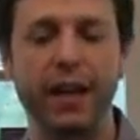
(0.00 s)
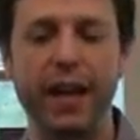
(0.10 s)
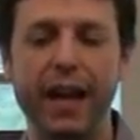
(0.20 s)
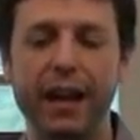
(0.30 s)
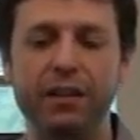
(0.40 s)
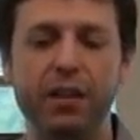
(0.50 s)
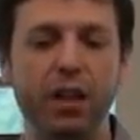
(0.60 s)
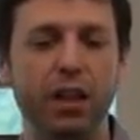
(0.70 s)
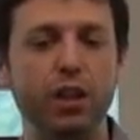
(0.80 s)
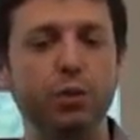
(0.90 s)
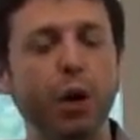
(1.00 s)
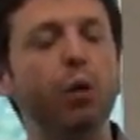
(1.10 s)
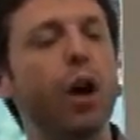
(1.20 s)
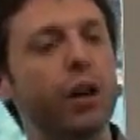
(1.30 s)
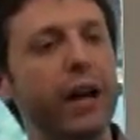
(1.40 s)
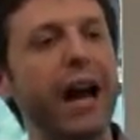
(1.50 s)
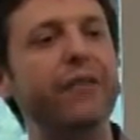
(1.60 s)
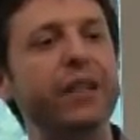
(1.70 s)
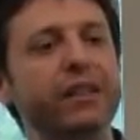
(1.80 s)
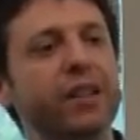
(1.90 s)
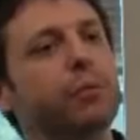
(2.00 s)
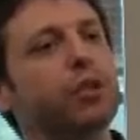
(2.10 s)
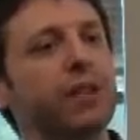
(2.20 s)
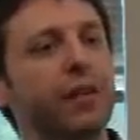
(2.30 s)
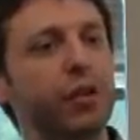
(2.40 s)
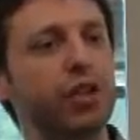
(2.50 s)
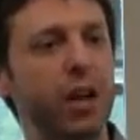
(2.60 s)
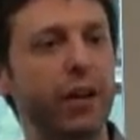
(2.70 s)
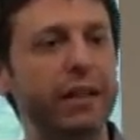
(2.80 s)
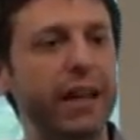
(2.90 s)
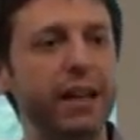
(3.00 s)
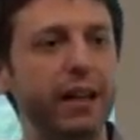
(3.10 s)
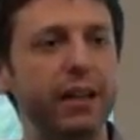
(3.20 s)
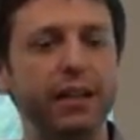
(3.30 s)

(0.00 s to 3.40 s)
and you no longer have the assumption that they're sharing data,